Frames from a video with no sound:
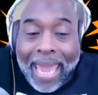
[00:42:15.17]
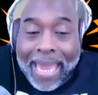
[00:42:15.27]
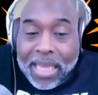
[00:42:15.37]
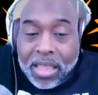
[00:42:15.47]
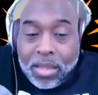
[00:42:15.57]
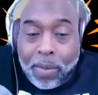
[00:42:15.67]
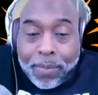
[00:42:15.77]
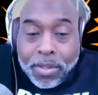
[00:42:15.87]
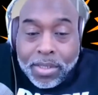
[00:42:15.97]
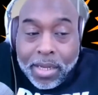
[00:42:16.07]

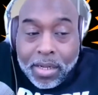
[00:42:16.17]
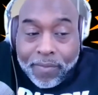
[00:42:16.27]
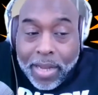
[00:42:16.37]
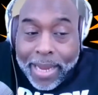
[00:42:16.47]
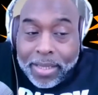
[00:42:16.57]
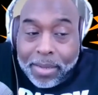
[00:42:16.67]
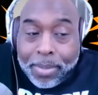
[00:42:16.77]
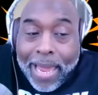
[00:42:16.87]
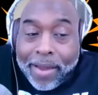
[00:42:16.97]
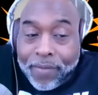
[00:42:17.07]
83% of likely
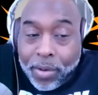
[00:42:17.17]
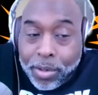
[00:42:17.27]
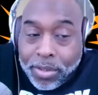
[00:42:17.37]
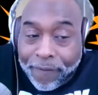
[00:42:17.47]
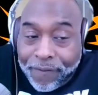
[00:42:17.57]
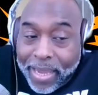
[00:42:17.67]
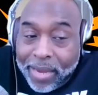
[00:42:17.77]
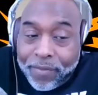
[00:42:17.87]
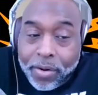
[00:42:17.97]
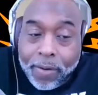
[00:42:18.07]
Black voters
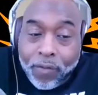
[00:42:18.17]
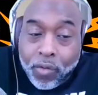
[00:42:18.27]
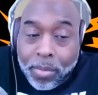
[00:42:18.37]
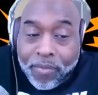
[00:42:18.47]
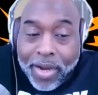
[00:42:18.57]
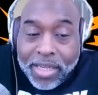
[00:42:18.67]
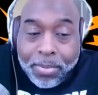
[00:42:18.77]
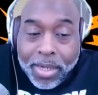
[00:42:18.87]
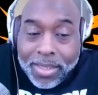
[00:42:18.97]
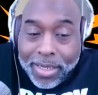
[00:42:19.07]
favored former Vice
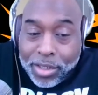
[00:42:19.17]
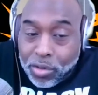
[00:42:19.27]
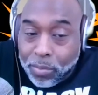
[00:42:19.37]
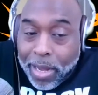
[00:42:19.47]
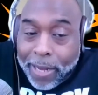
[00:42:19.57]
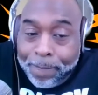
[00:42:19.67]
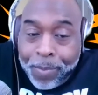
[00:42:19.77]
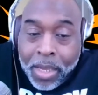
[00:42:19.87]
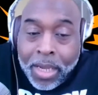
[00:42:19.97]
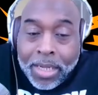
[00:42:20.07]
President Joe
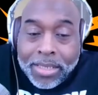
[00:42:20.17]
Biden,